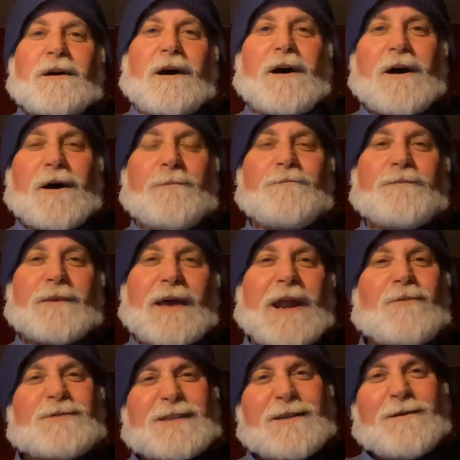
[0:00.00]
Um, I
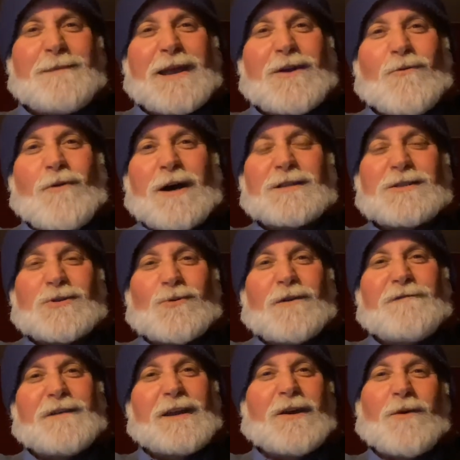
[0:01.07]
was going to make a Rod
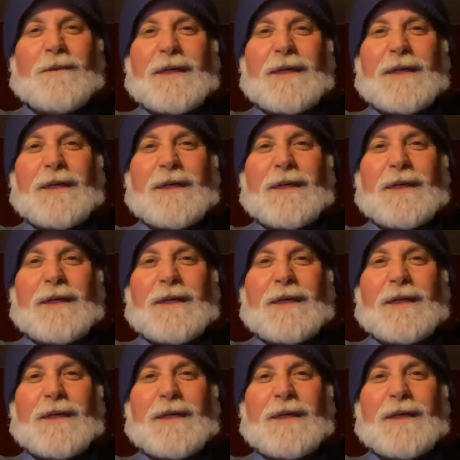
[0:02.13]
Stewart video,